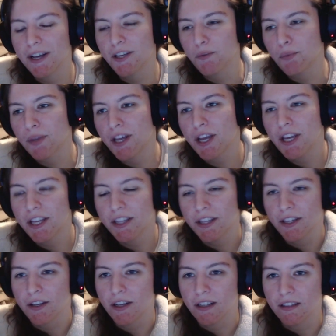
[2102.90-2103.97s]
had to play
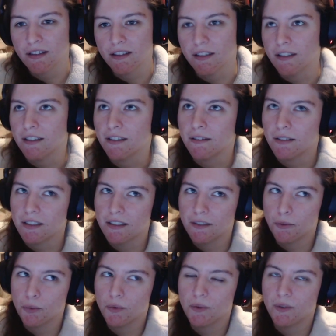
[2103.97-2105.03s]
the
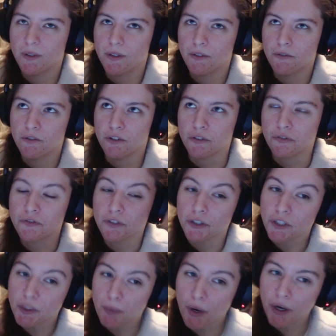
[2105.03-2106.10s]

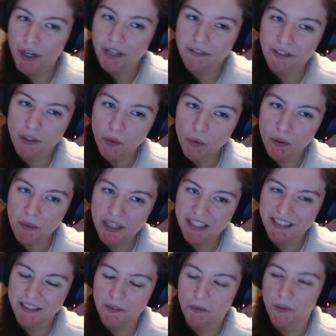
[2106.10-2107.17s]
first part of Little
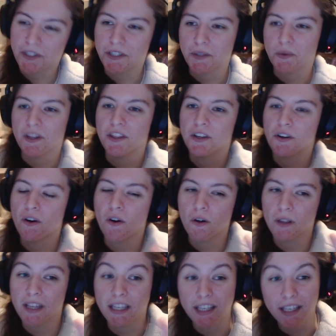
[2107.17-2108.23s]
Woman, which is when they're
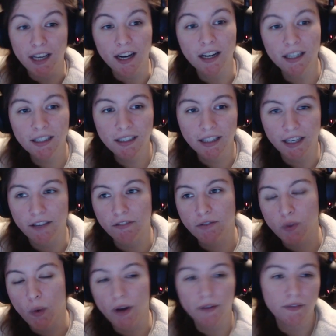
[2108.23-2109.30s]
all like young, like
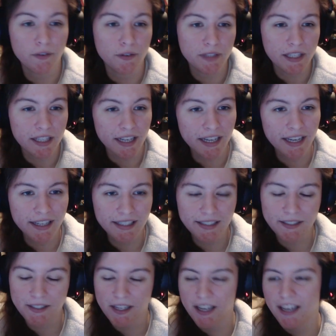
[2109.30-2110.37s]
12, 13, I
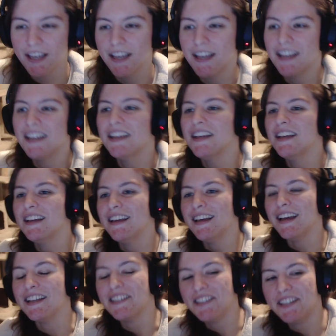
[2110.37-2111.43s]
guess.
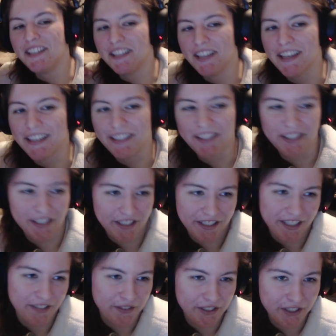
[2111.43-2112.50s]
And
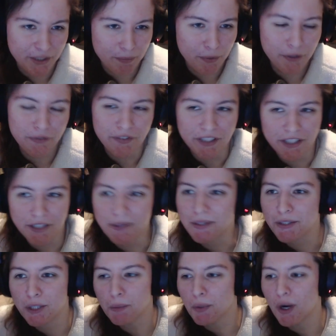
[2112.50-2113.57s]
it was just perfect. She
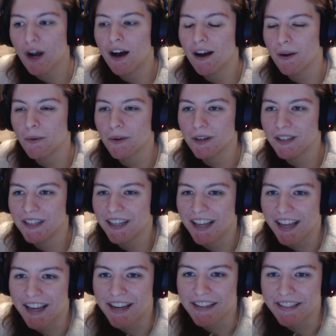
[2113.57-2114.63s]
was super awkward
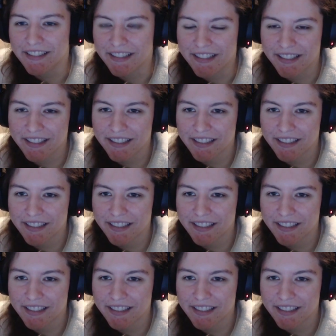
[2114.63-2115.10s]
and